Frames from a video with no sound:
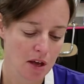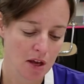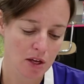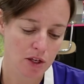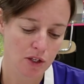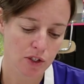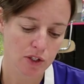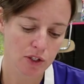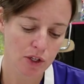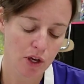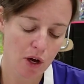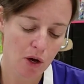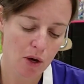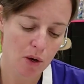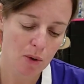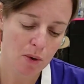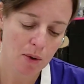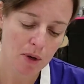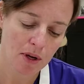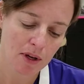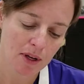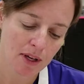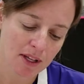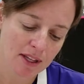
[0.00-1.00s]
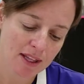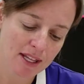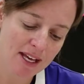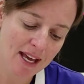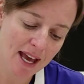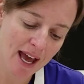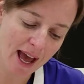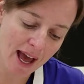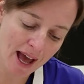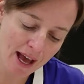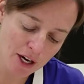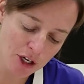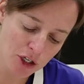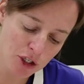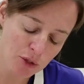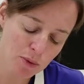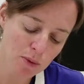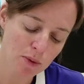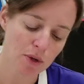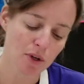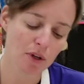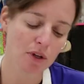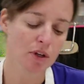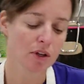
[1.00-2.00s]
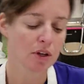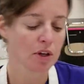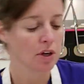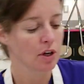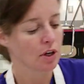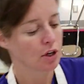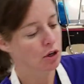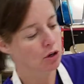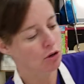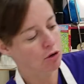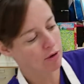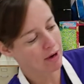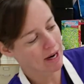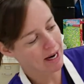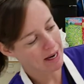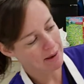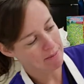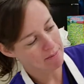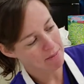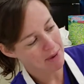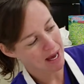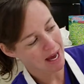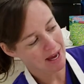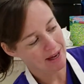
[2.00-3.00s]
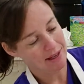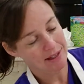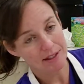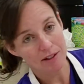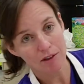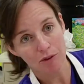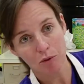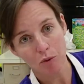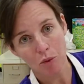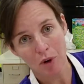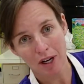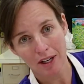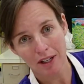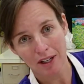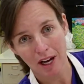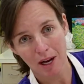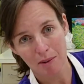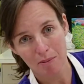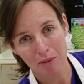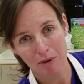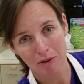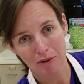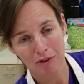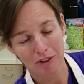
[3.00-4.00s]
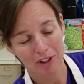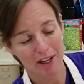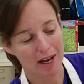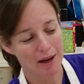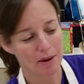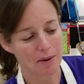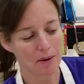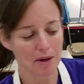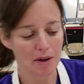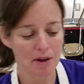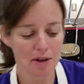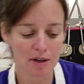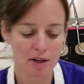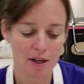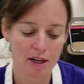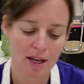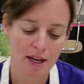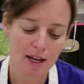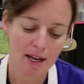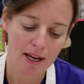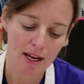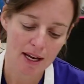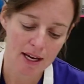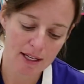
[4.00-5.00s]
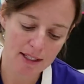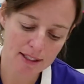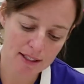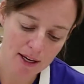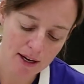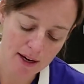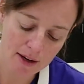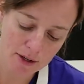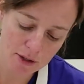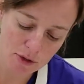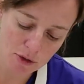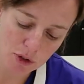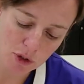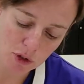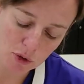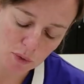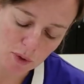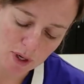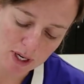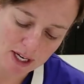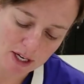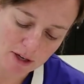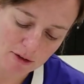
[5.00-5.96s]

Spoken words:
So the actual gram mass of 1 cup of flour is 120